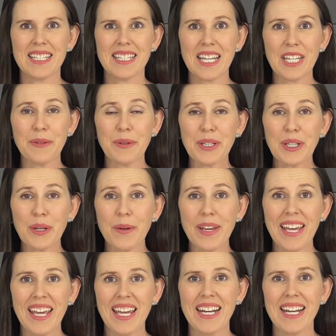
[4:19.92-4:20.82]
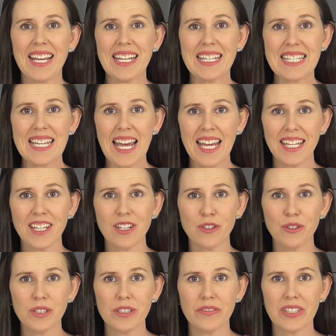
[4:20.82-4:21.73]
Now you want to go ahead and
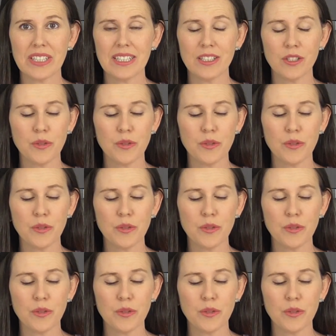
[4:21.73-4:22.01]
take all of your